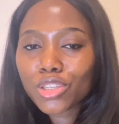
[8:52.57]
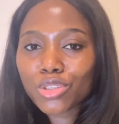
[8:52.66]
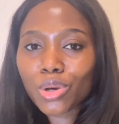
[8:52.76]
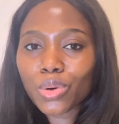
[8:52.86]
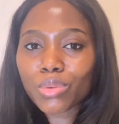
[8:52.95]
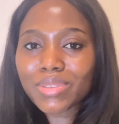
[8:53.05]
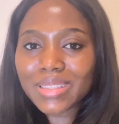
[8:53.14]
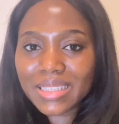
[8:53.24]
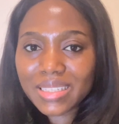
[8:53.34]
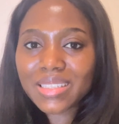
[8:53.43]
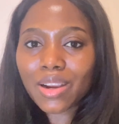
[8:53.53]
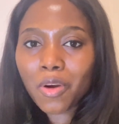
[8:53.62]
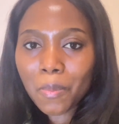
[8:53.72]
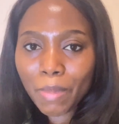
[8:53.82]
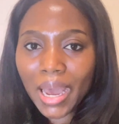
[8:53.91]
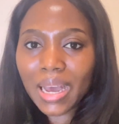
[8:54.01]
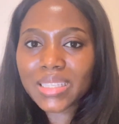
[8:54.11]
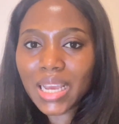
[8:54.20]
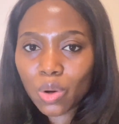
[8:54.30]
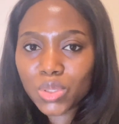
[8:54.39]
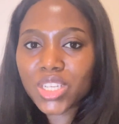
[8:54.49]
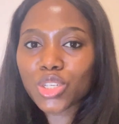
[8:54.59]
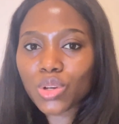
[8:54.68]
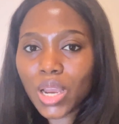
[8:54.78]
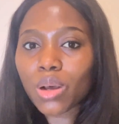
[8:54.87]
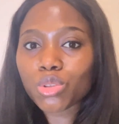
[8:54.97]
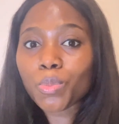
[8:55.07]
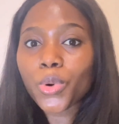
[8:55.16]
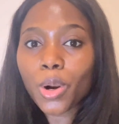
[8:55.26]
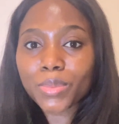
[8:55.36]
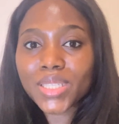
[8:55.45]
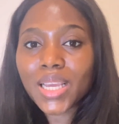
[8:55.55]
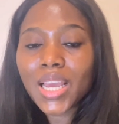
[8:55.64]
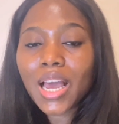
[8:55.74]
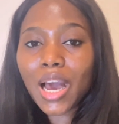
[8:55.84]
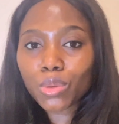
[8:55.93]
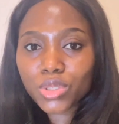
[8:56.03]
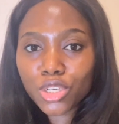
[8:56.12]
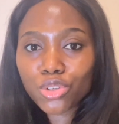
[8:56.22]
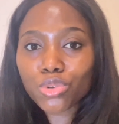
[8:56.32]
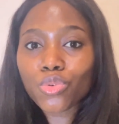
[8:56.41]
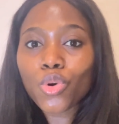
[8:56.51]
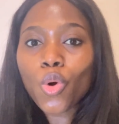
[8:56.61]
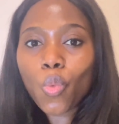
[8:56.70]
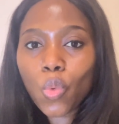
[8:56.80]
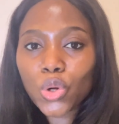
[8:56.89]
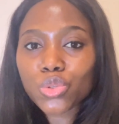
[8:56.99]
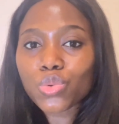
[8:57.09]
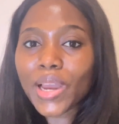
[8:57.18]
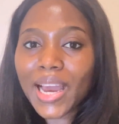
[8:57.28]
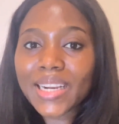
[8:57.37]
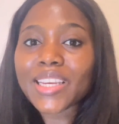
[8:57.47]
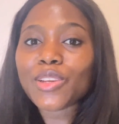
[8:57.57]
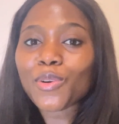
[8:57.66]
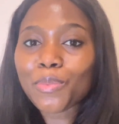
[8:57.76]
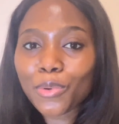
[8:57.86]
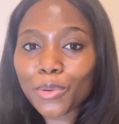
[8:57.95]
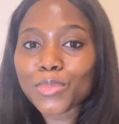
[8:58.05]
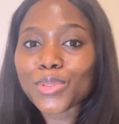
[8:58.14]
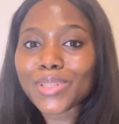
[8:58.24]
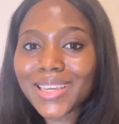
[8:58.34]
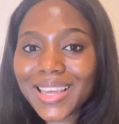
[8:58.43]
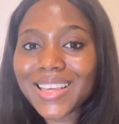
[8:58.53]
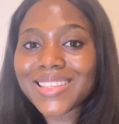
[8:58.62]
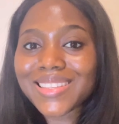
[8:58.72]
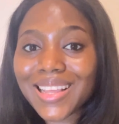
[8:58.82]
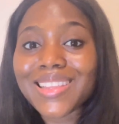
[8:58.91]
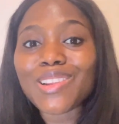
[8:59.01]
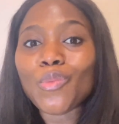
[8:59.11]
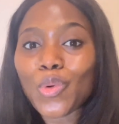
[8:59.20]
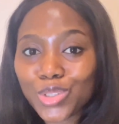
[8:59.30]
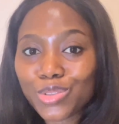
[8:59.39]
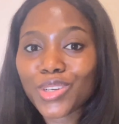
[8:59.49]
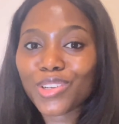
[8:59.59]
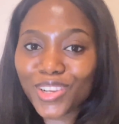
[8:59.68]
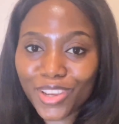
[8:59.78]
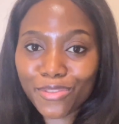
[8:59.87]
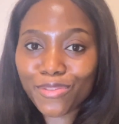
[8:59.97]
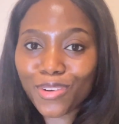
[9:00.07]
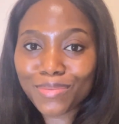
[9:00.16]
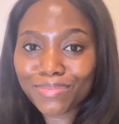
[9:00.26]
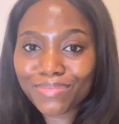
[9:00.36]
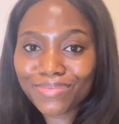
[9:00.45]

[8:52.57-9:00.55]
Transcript: so this second part i'll teach you how to prompt i'll teach you what to add in your prompt to get exactly what you're looking for